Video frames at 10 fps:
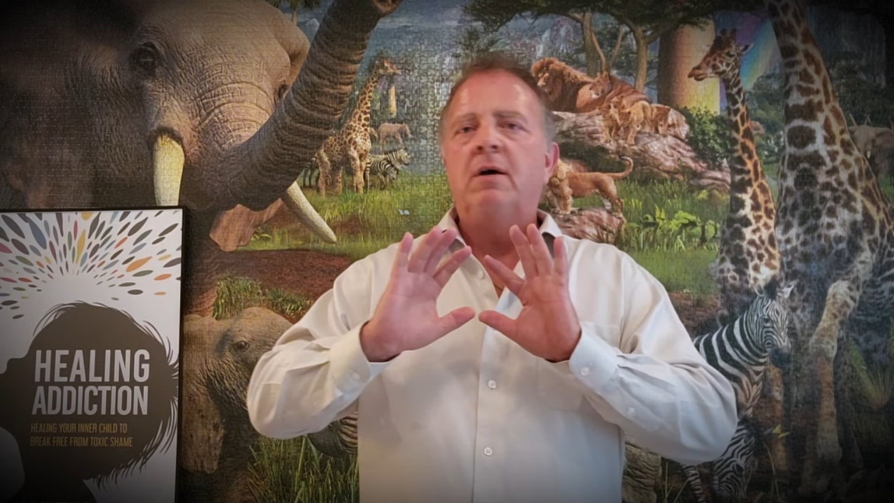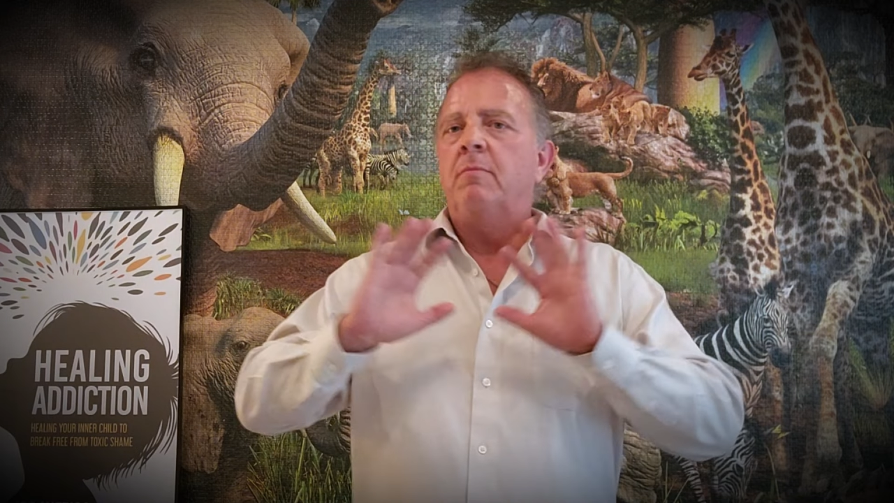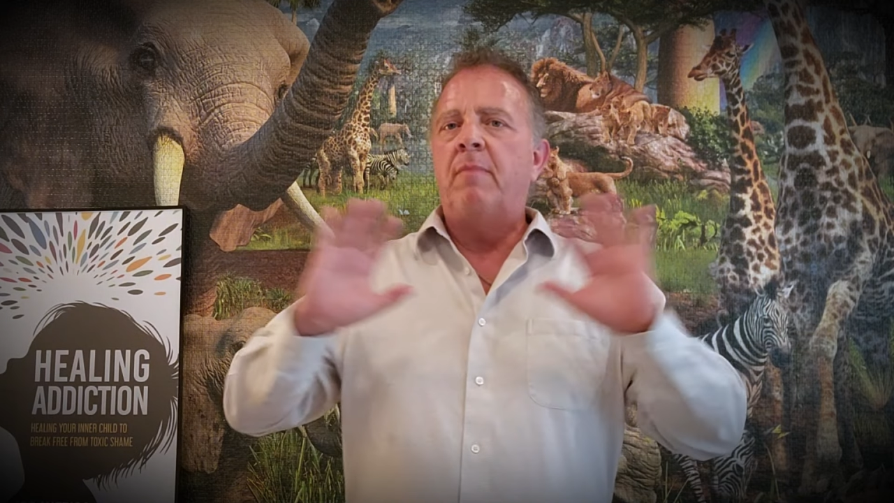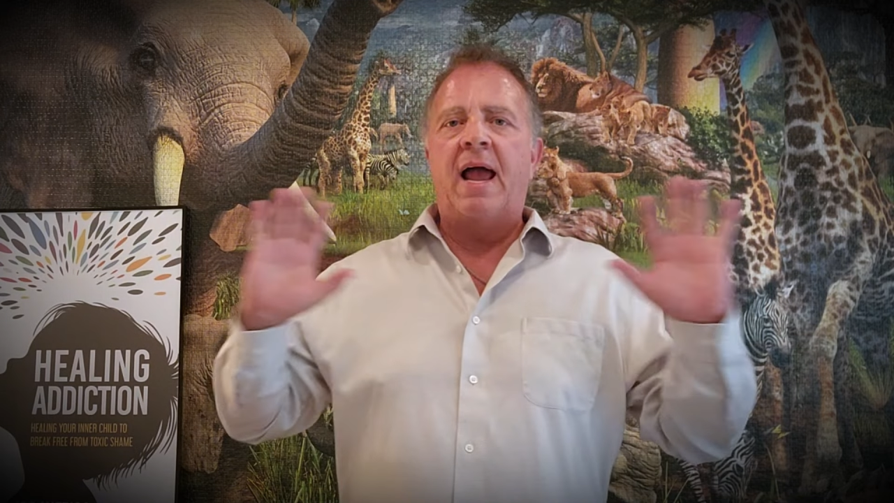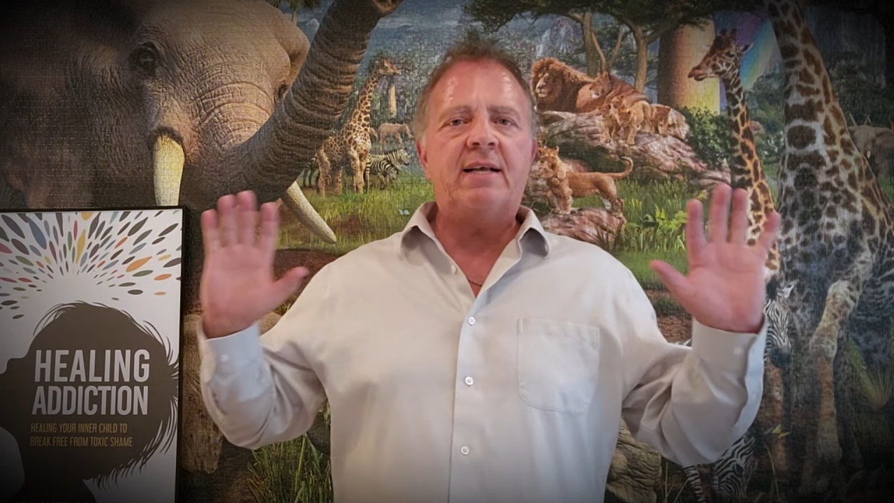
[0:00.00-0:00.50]

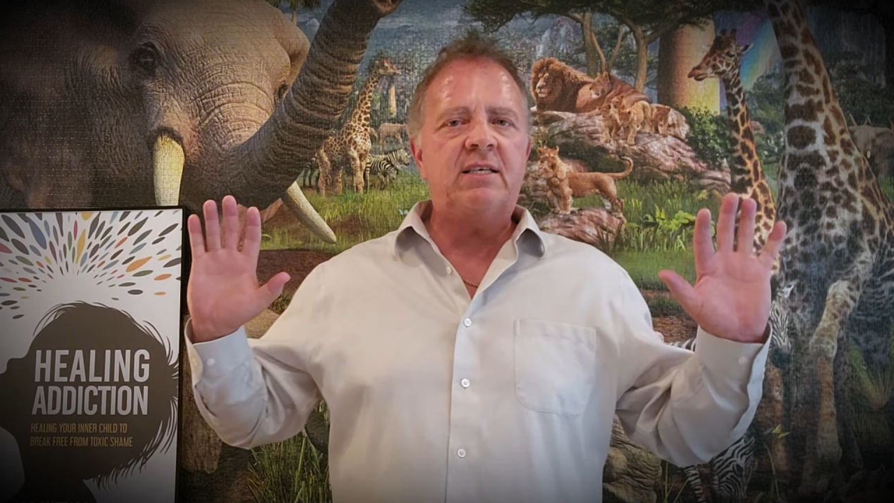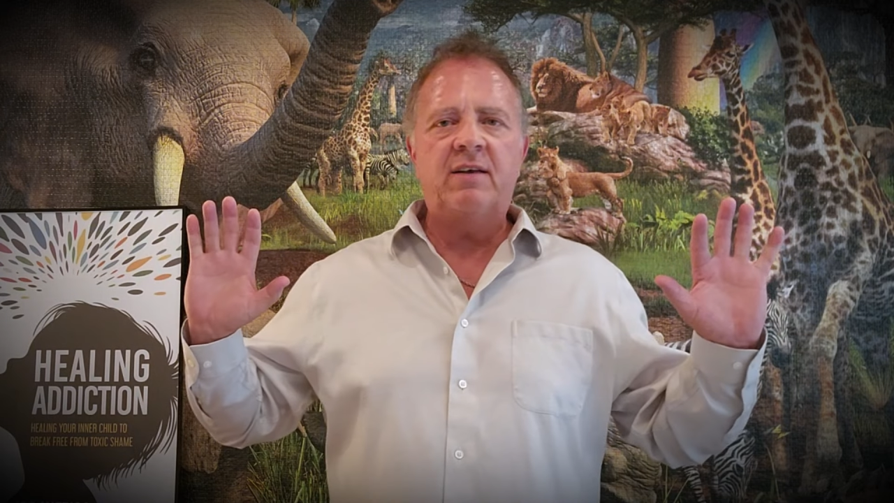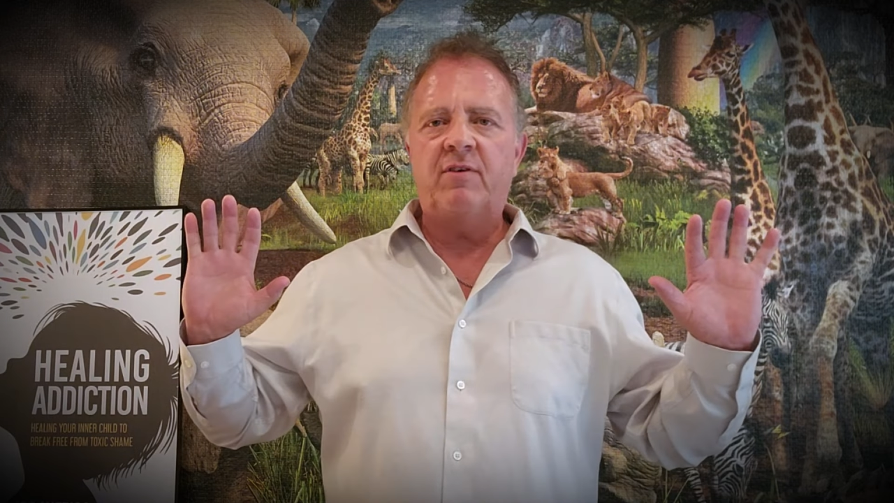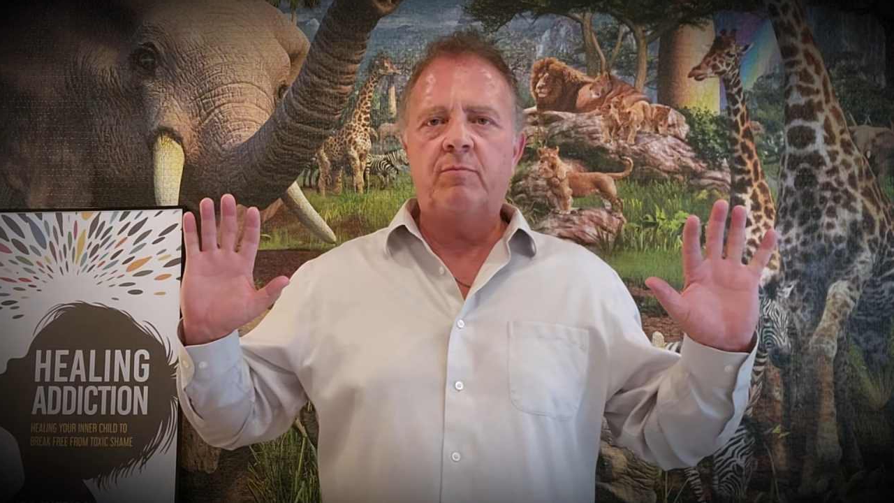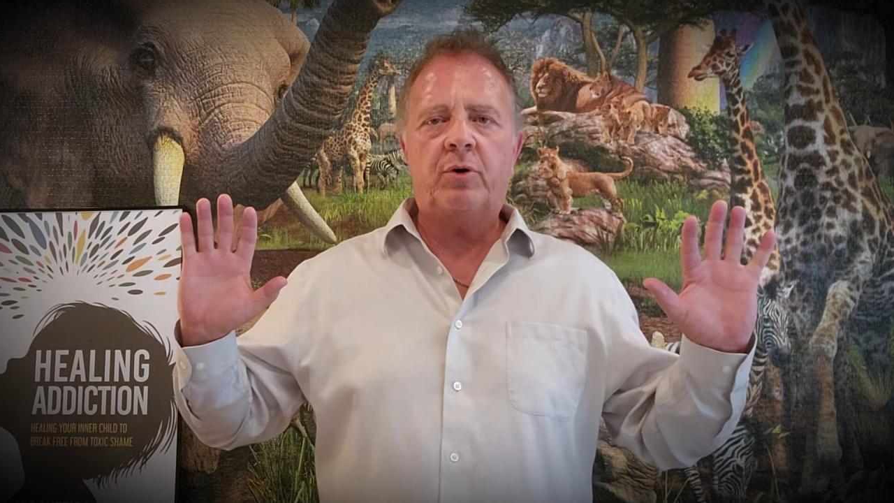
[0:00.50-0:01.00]

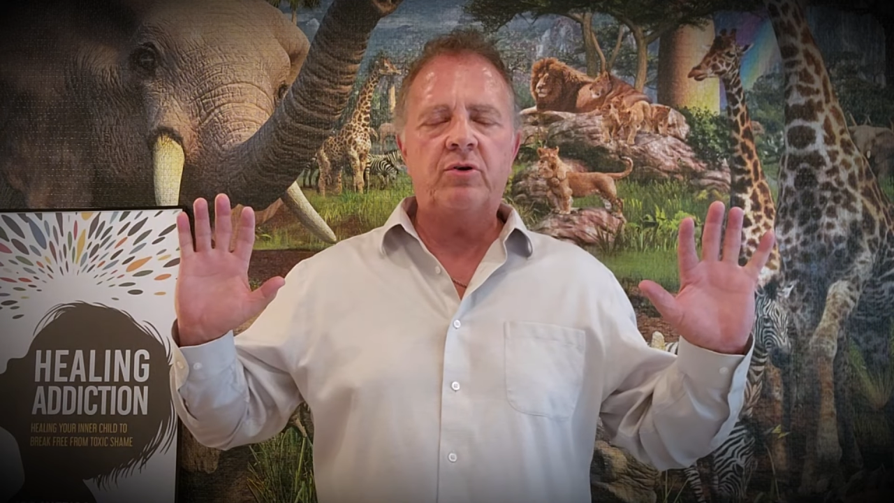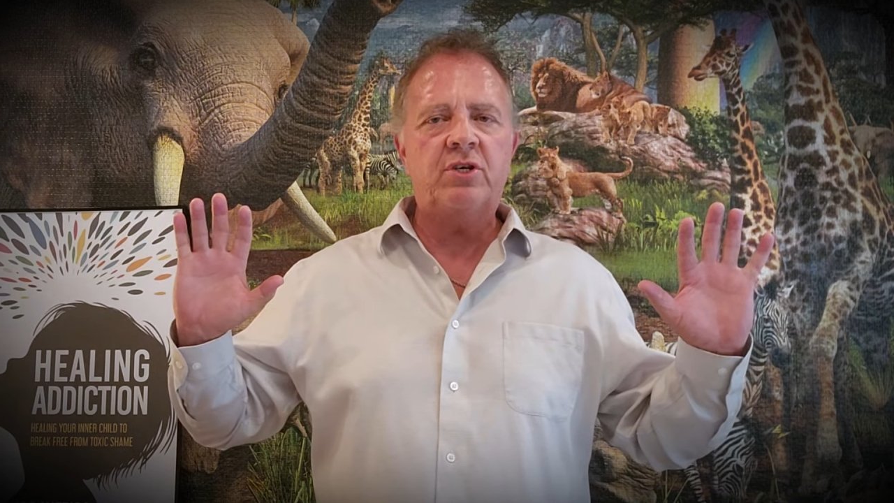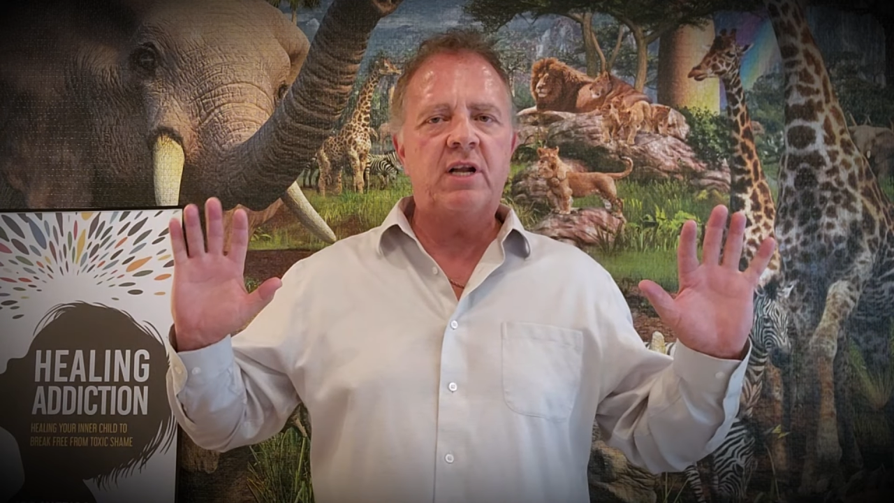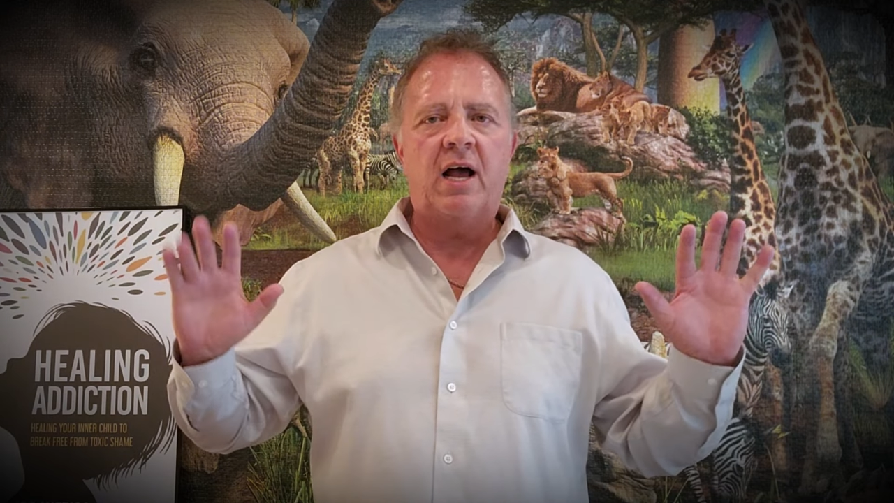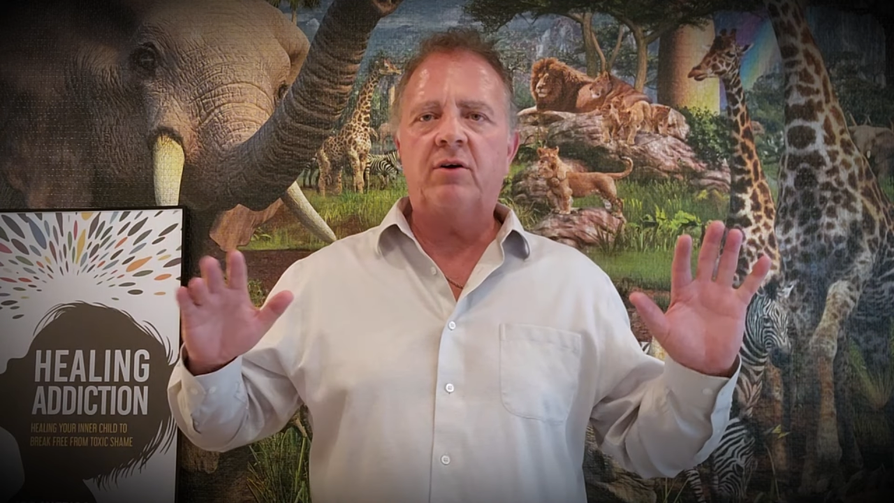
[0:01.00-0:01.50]
massive in
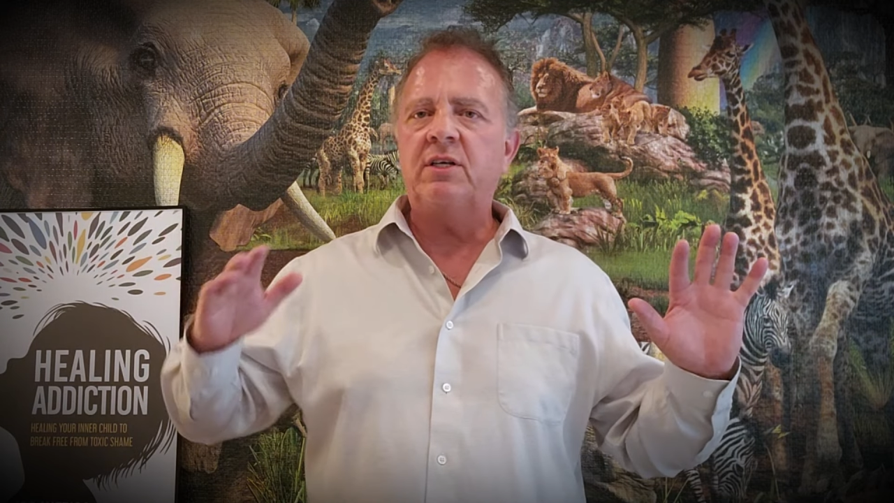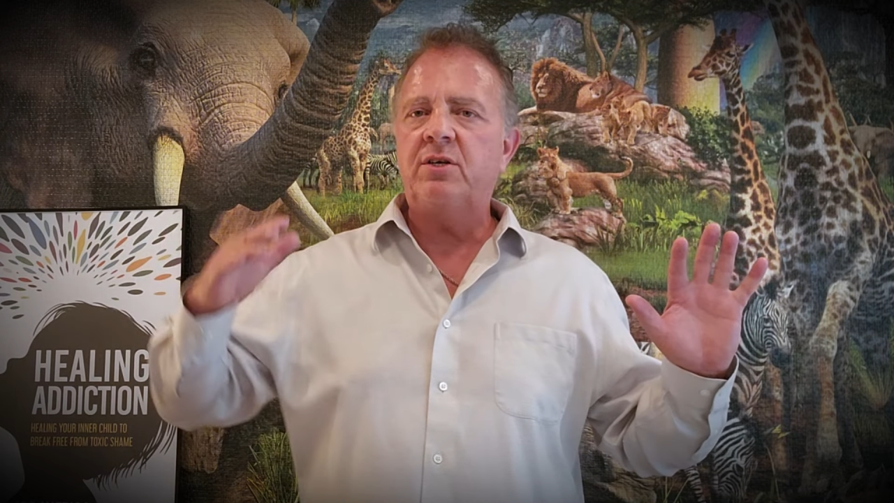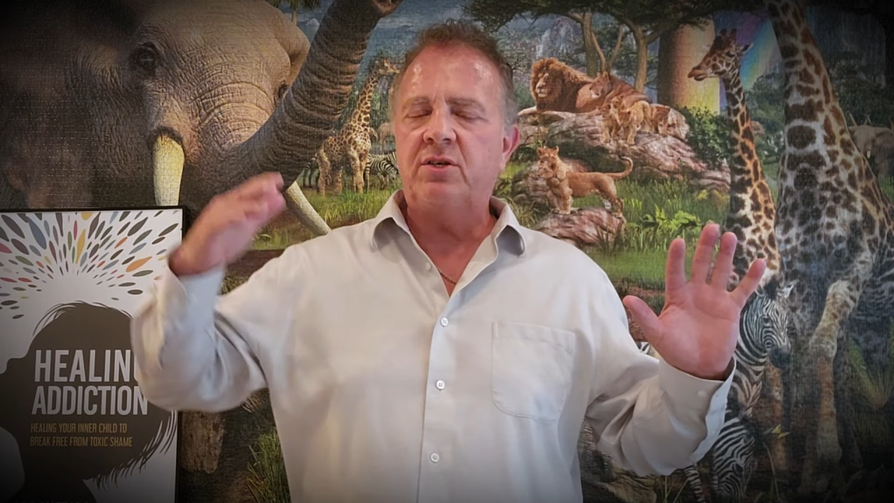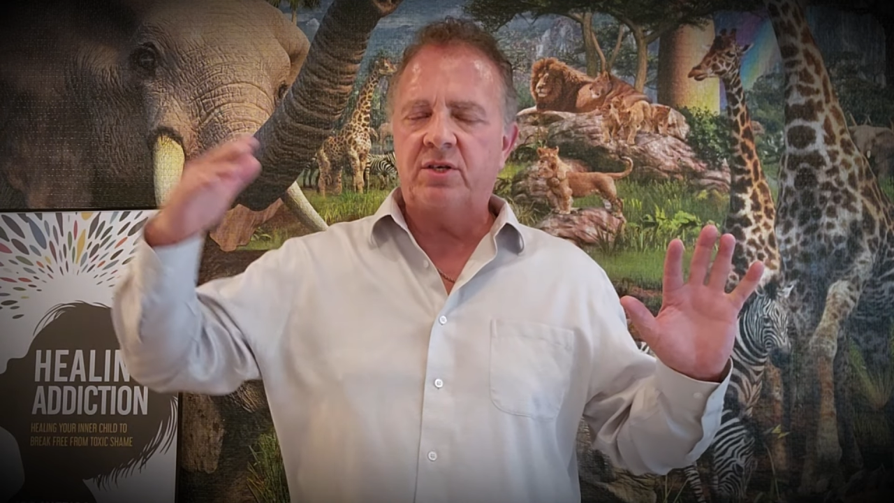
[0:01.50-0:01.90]
personality,